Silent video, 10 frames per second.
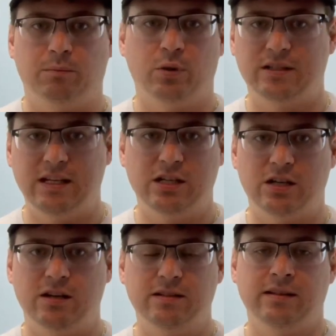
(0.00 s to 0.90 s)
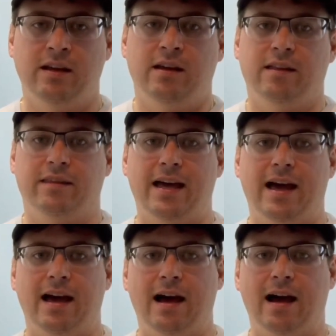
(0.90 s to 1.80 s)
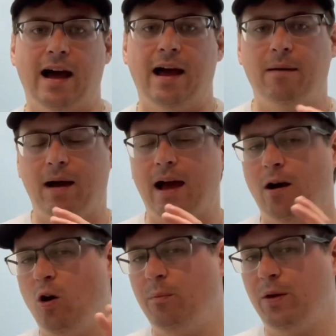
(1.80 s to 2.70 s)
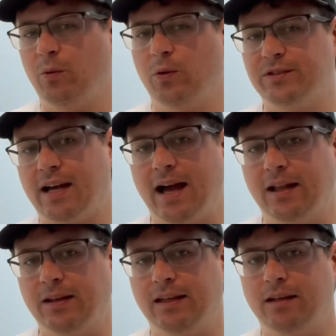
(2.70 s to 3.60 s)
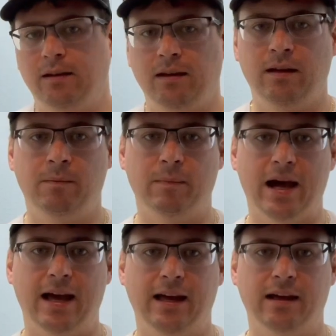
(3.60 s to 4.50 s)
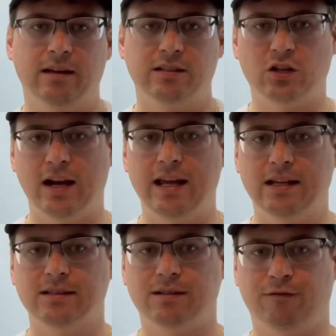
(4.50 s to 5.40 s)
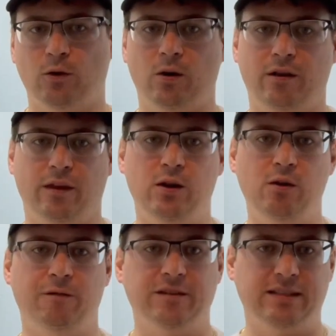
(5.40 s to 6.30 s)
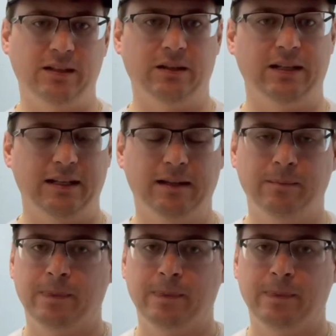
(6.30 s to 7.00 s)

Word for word: procedures that I, I hope it will dial in my strains for the new facility.